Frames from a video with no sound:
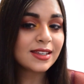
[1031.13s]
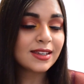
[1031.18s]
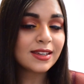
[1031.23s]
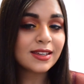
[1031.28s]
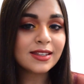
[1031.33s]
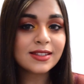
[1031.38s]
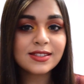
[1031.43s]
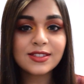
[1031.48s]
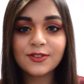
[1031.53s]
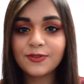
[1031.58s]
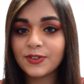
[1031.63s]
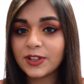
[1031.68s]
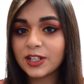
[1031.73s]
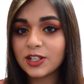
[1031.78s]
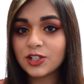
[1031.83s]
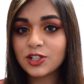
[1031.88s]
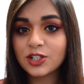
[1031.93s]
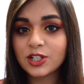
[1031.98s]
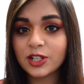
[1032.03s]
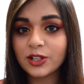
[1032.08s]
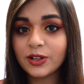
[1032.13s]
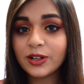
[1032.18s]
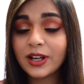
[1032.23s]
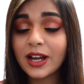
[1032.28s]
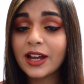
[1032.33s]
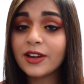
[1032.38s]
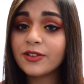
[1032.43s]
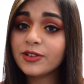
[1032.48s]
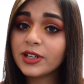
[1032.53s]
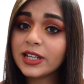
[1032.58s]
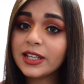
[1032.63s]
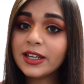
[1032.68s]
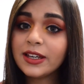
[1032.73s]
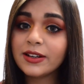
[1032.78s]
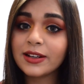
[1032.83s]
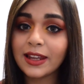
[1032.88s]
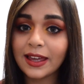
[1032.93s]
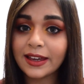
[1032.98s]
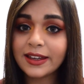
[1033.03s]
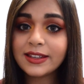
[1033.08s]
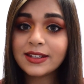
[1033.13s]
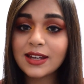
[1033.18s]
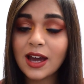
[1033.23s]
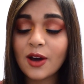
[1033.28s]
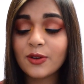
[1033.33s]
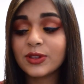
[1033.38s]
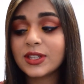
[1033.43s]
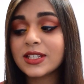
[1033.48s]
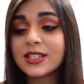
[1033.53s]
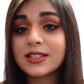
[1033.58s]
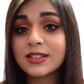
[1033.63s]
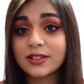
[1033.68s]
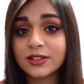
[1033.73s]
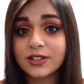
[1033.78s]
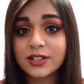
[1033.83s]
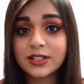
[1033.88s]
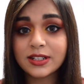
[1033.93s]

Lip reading: is the finished look. I really liked how this turned